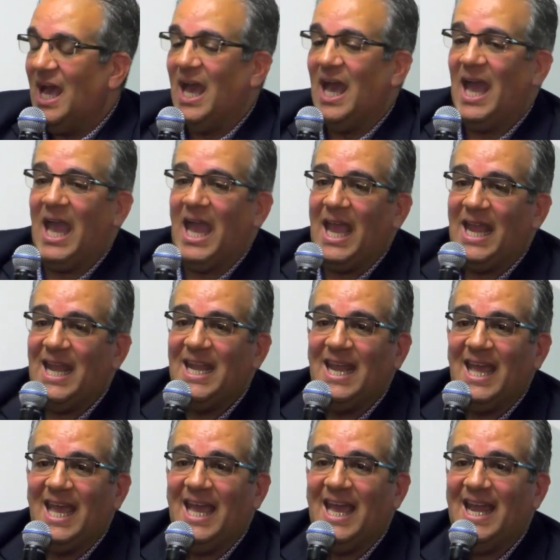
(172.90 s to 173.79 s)

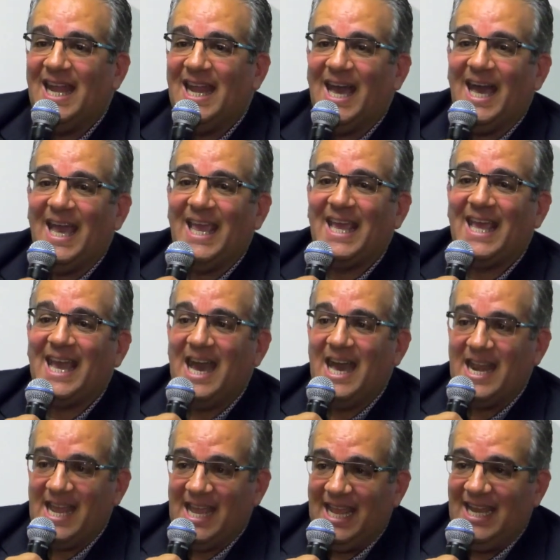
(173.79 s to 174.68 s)
and I
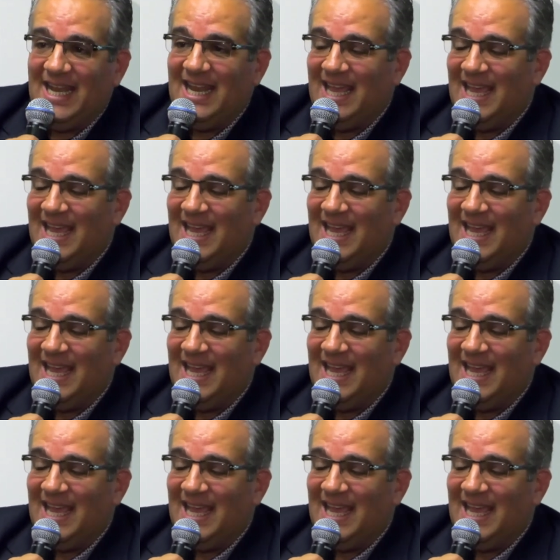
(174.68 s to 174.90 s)
got in,